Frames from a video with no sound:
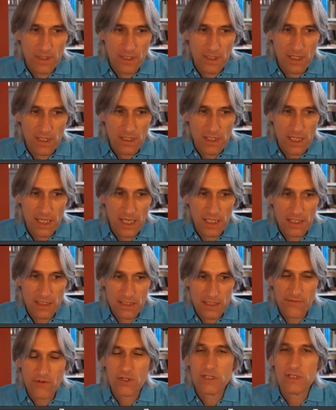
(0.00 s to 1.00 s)
And here there's
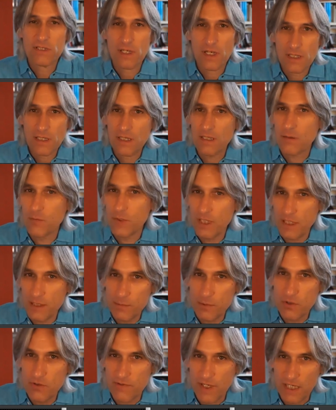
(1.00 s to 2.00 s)
a very subtle winning
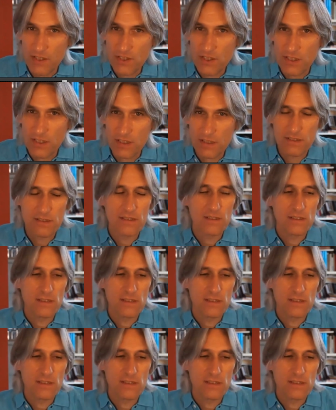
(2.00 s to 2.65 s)
move, actually.